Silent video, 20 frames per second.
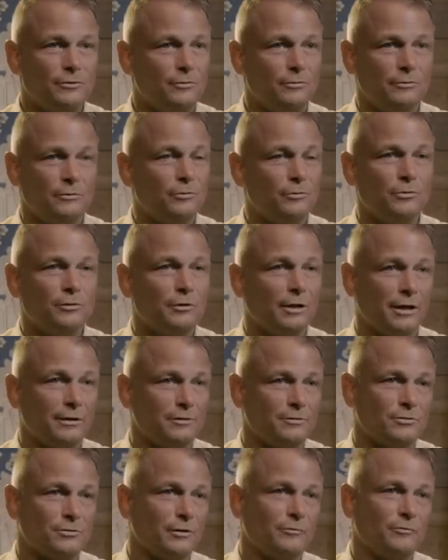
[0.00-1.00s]
You, you do
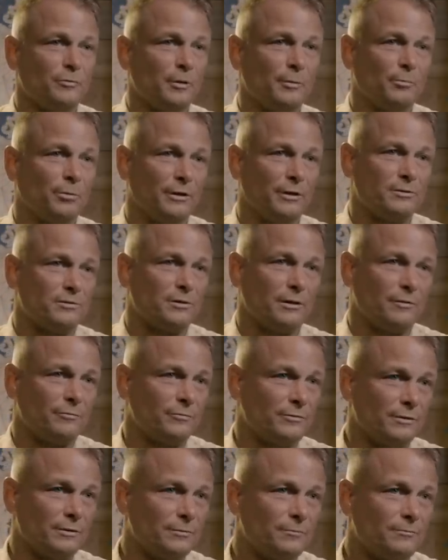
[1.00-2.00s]
not deserve to be a police
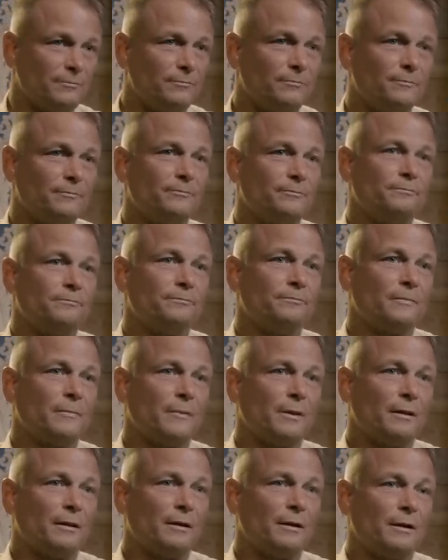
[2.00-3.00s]
officer.
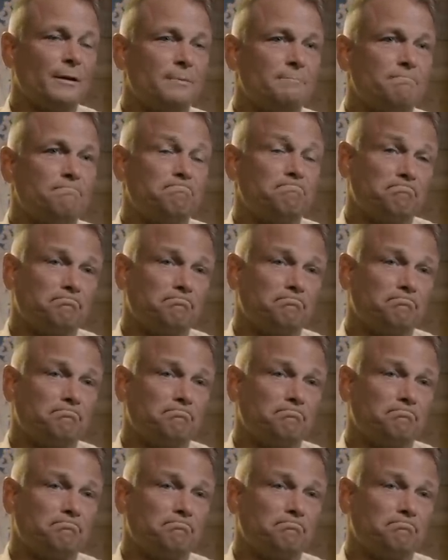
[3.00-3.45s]
Um,